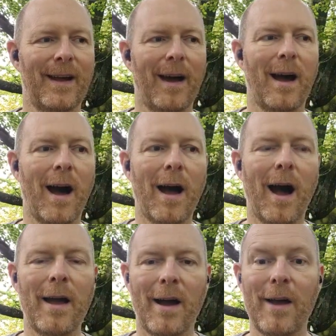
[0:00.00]

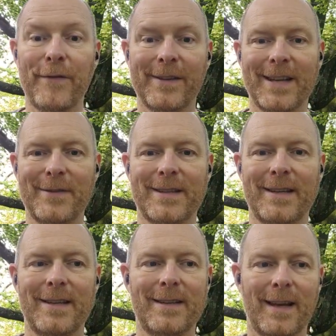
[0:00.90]
I felt
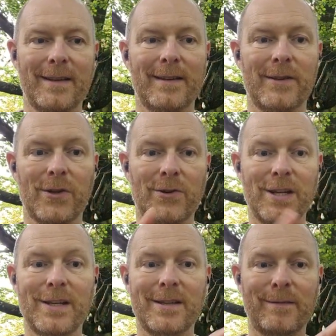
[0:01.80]
devastated, and so
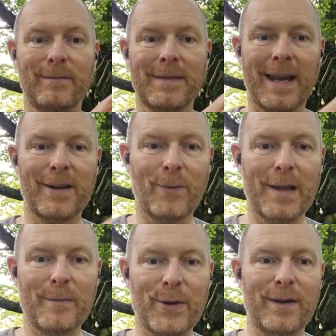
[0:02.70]
she's taken away
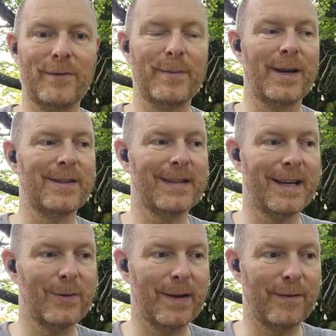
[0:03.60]
the burden from her. She's
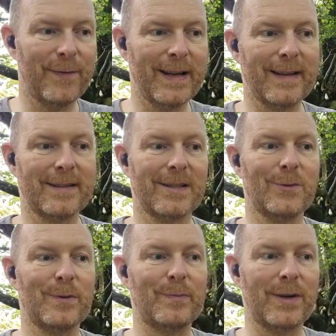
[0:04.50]
taken away the feelings that
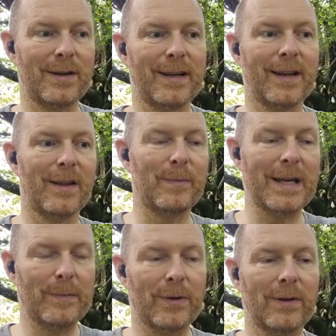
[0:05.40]
she was burdening other
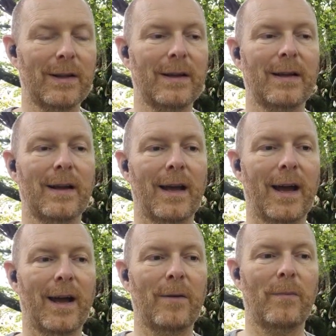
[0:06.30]
people,
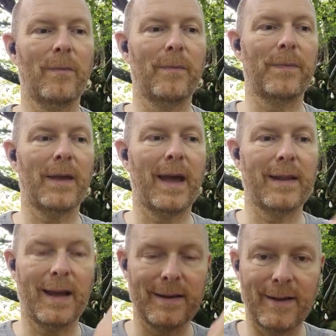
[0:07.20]
and
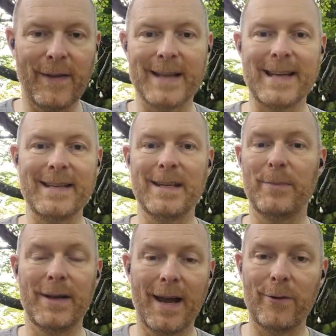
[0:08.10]
that's ended.
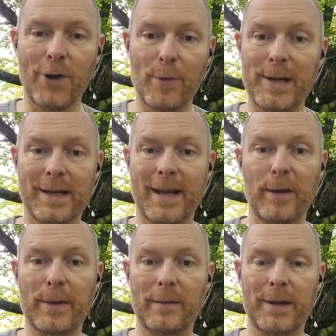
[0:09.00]
But now nobody can
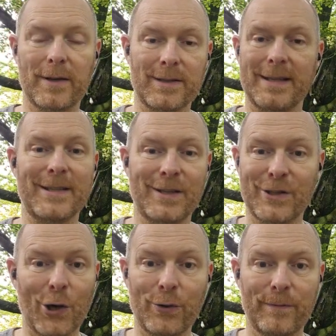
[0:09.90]
help her because
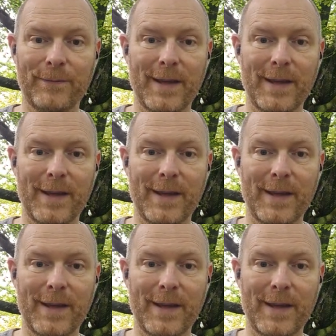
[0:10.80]
she's gone.